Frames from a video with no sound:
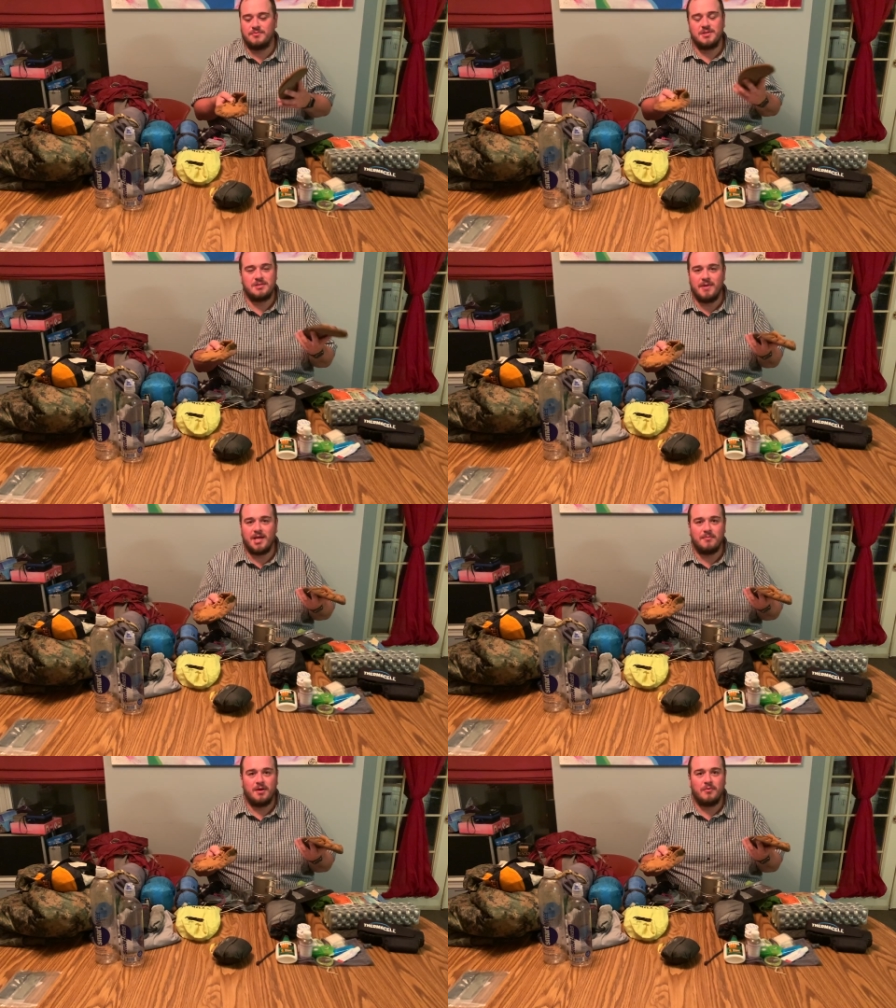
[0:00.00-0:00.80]
We used to make
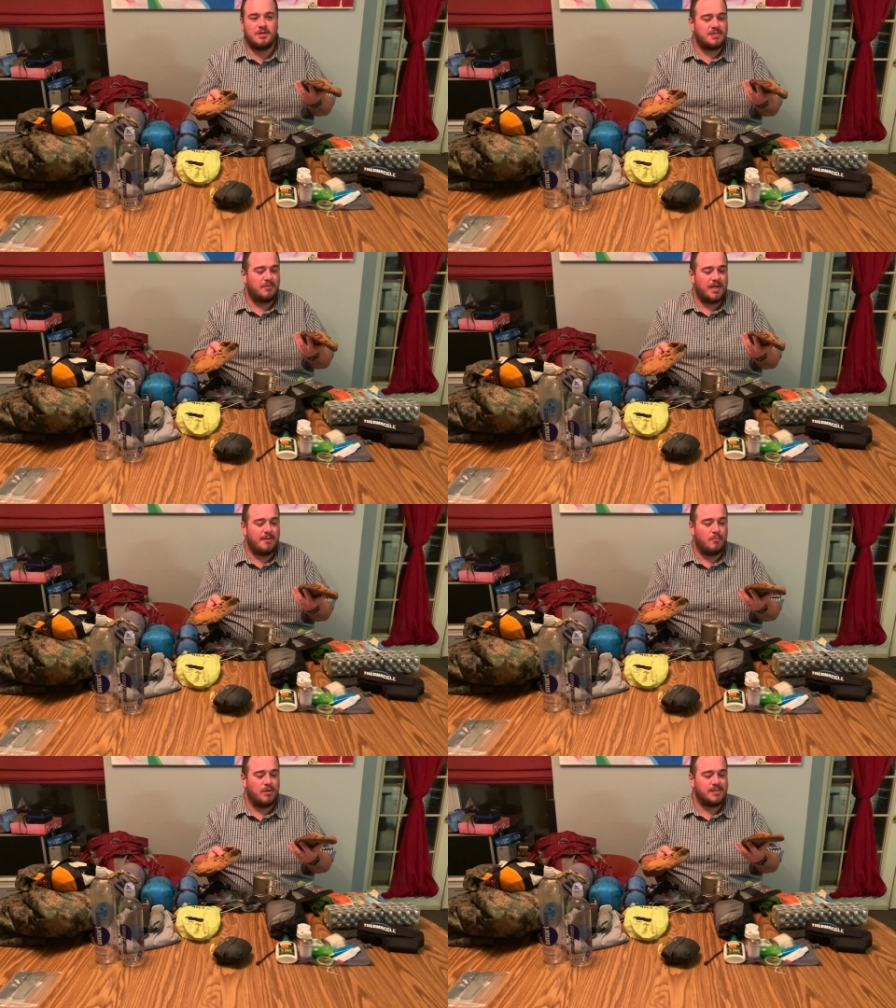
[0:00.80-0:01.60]
them at winter summer
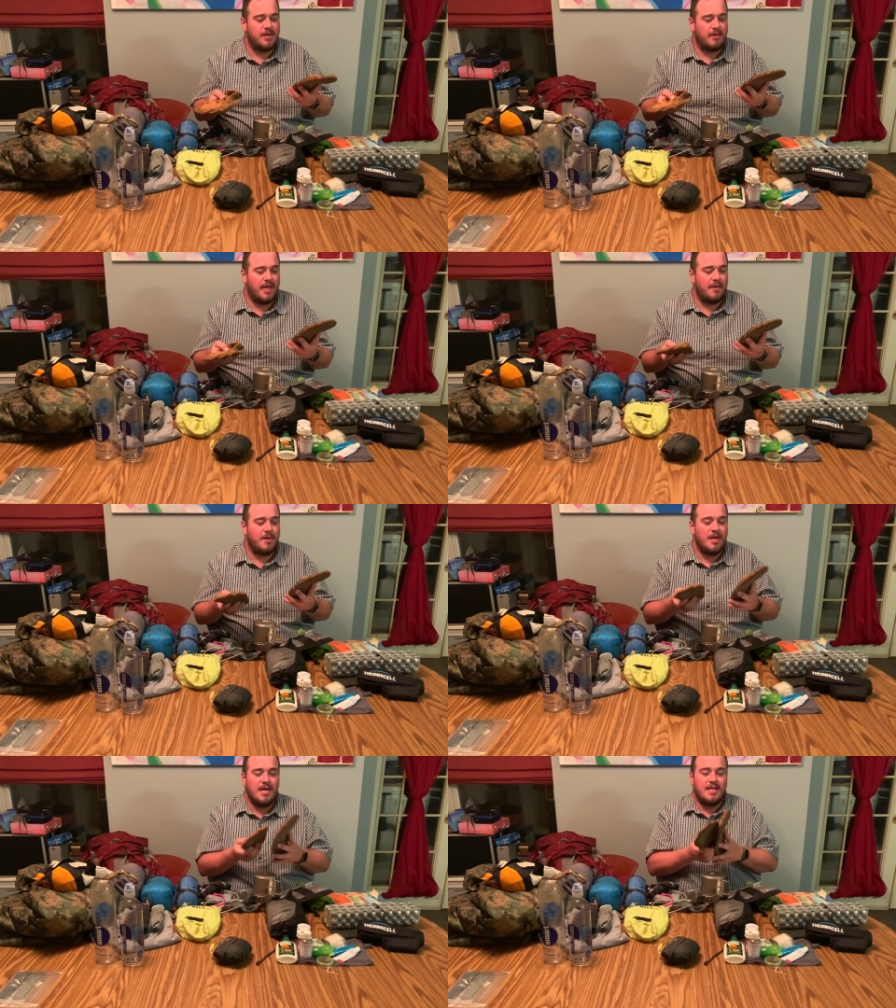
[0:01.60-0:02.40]
camp, Boy Scout camp.
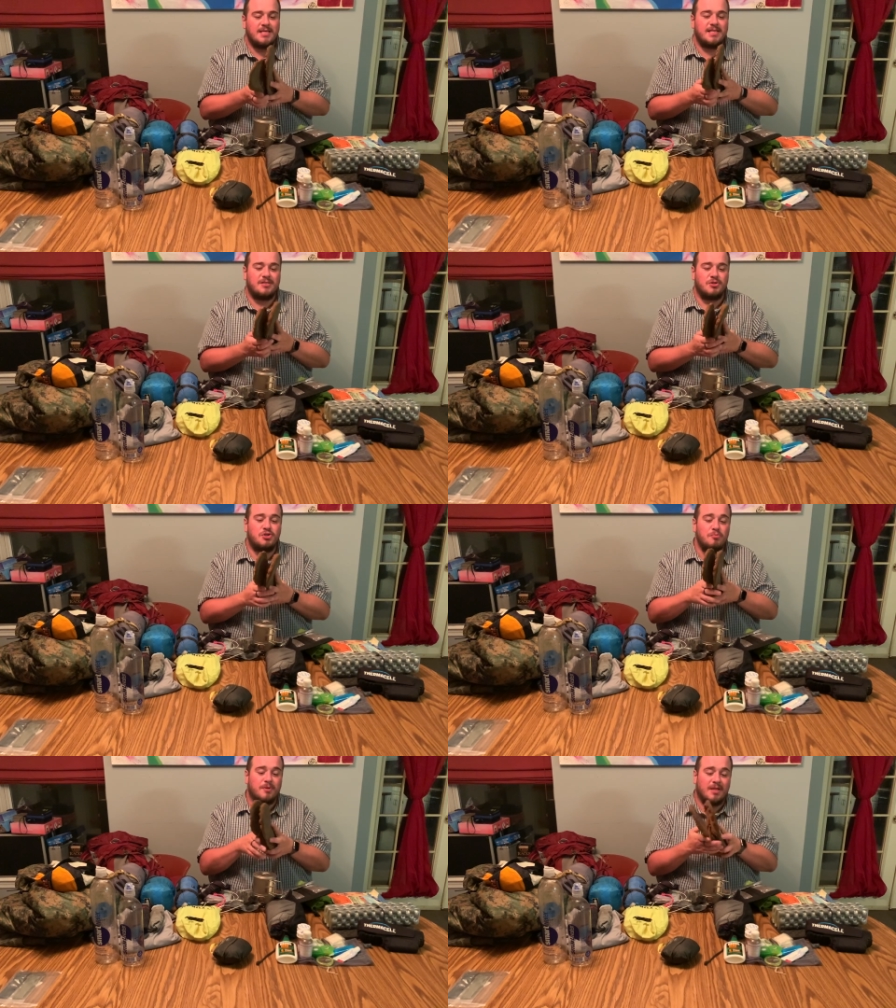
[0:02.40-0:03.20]
These things are
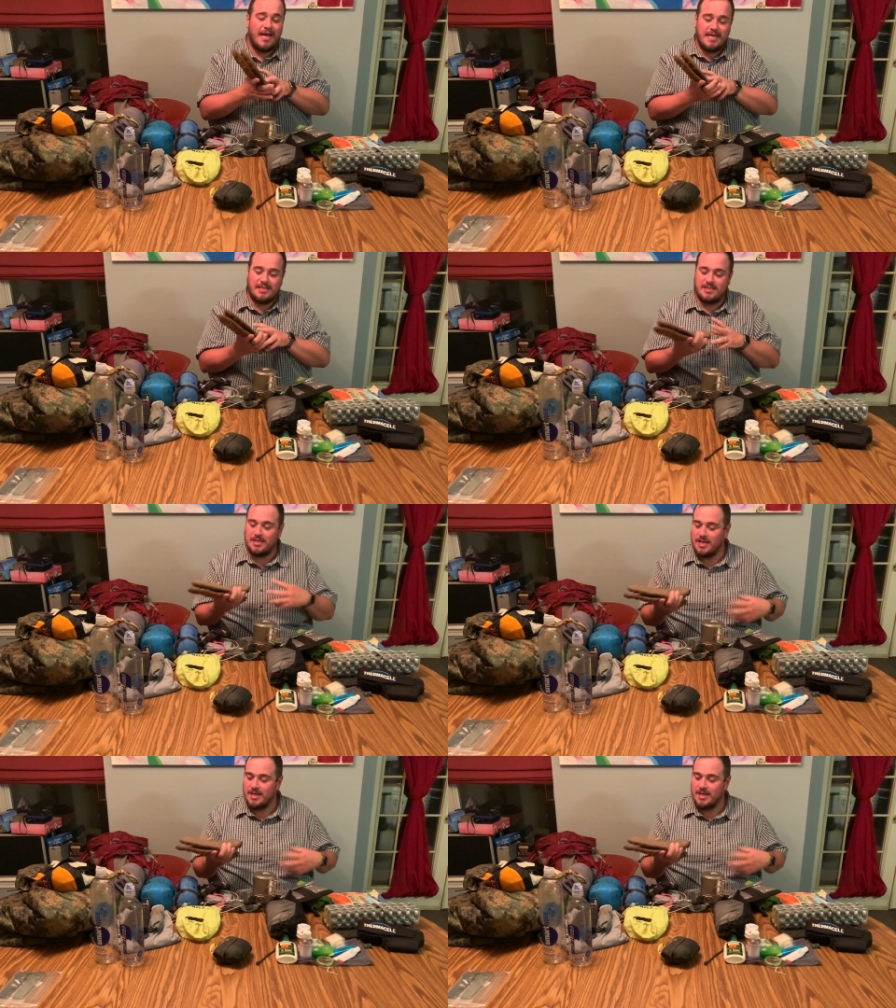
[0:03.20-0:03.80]
super light.